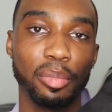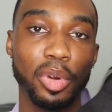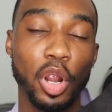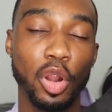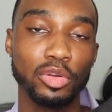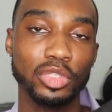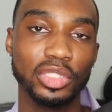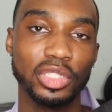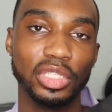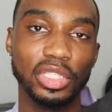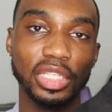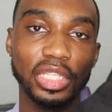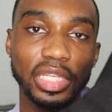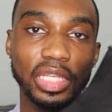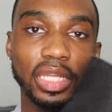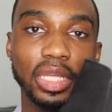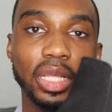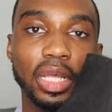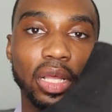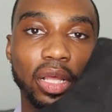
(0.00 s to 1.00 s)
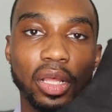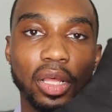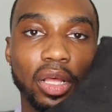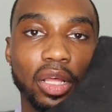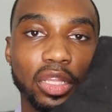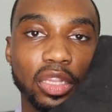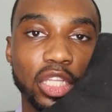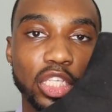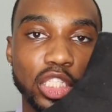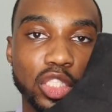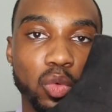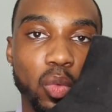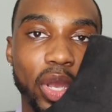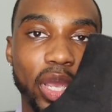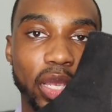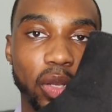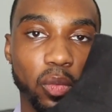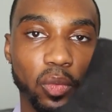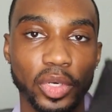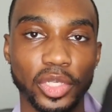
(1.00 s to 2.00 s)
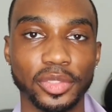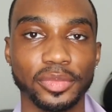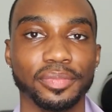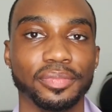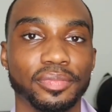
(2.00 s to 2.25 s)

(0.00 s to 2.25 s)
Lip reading: personally the suede one.